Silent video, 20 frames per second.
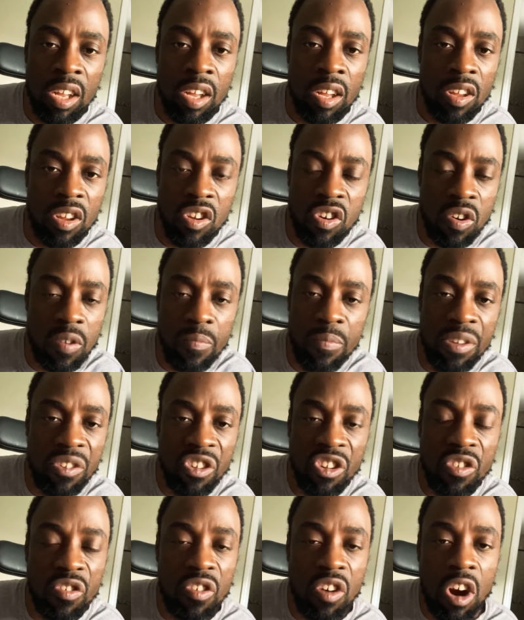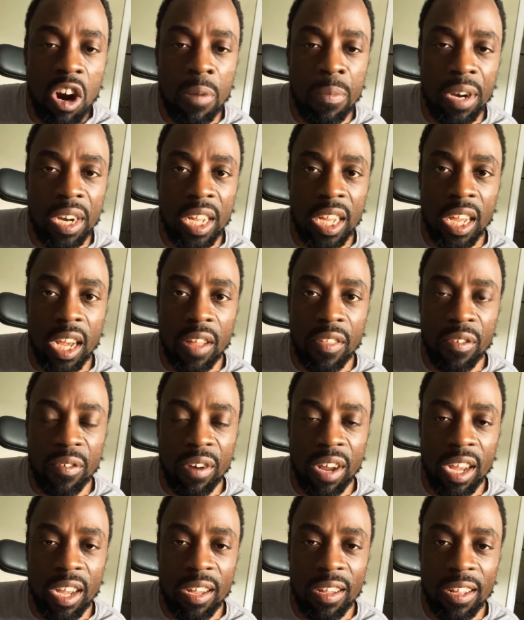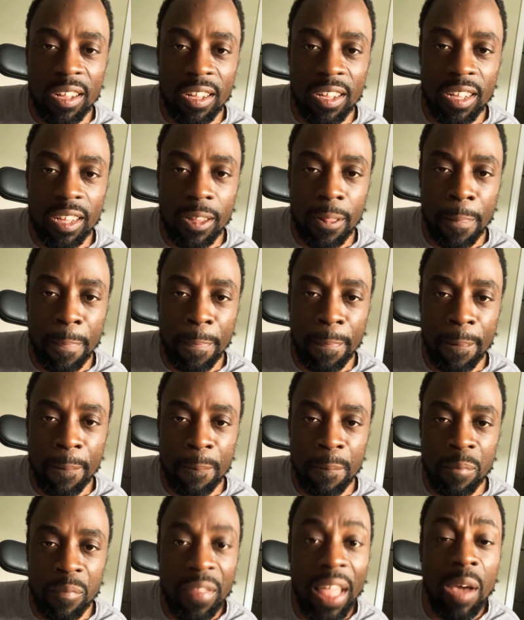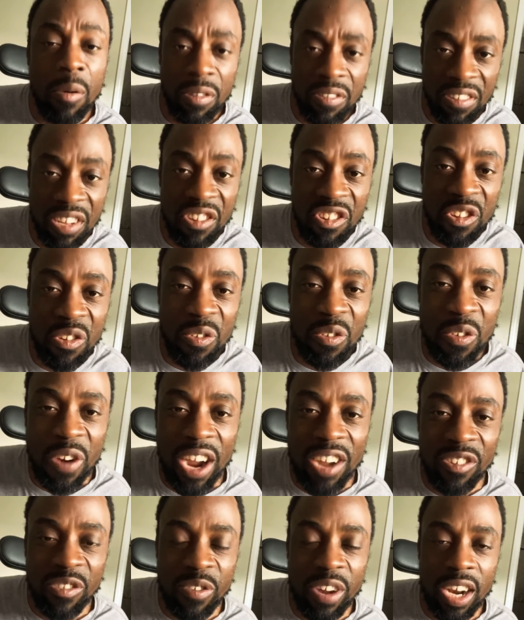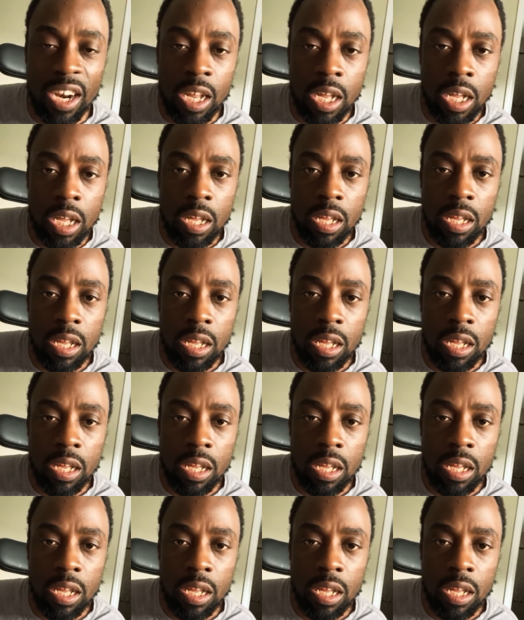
you don't mix your garment together, right? That was teaching you Christ right there.